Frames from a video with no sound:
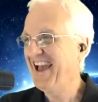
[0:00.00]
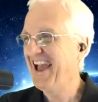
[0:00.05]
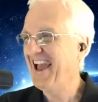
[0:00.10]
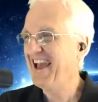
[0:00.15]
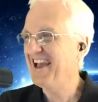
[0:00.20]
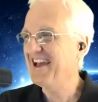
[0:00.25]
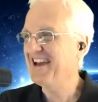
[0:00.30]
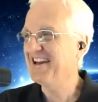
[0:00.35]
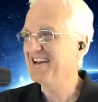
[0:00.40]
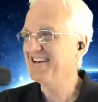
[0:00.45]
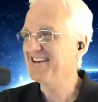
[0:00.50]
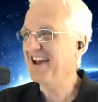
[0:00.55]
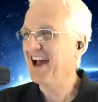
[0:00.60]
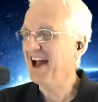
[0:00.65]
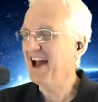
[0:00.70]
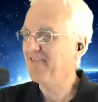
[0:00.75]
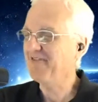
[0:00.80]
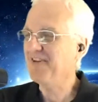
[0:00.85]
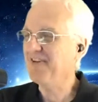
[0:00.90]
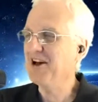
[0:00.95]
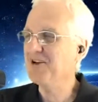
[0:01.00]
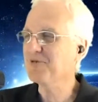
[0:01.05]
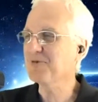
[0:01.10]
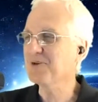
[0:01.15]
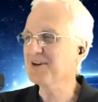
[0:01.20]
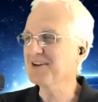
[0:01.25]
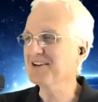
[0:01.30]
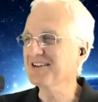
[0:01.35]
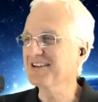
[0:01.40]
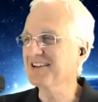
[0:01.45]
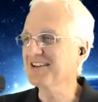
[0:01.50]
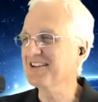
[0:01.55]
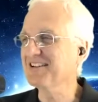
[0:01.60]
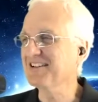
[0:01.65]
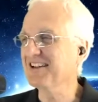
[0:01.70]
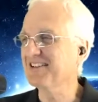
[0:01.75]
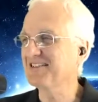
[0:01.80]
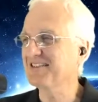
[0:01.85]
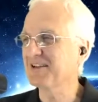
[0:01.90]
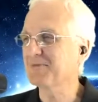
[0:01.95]
And I found one.
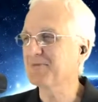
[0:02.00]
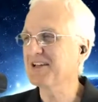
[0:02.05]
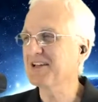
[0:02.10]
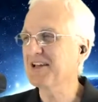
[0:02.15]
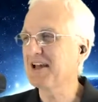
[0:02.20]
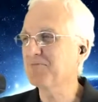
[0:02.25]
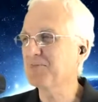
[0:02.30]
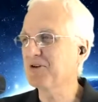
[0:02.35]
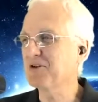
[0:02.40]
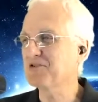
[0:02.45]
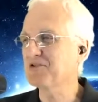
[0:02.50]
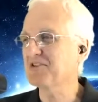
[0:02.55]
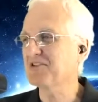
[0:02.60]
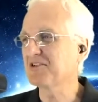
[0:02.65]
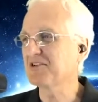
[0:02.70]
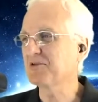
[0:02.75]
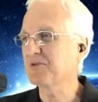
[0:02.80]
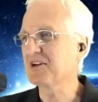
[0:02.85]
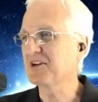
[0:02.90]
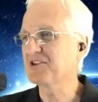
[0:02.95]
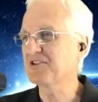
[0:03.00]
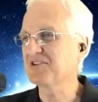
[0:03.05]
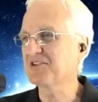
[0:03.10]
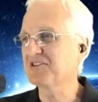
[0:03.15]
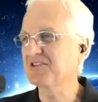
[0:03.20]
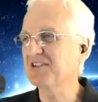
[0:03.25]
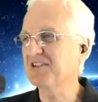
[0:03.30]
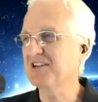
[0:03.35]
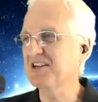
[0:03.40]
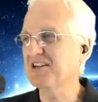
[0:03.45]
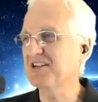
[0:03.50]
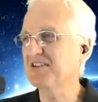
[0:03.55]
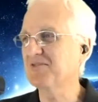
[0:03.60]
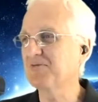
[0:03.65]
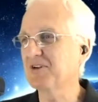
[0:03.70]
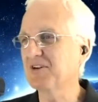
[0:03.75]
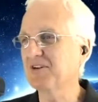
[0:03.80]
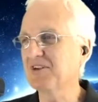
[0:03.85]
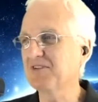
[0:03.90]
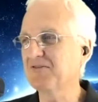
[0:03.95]
And somebody had posted a question in
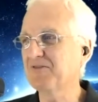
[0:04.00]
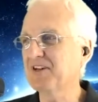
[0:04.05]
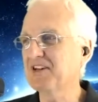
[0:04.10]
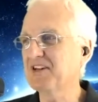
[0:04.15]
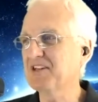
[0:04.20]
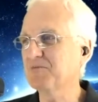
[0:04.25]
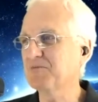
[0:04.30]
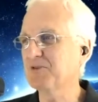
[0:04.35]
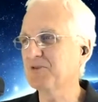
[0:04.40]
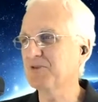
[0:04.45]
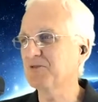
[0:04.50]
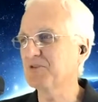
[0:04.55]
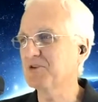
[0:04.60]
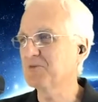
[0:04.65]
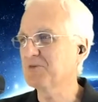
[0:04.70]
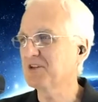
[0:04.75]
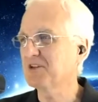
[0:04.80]
one of the Facebook groups.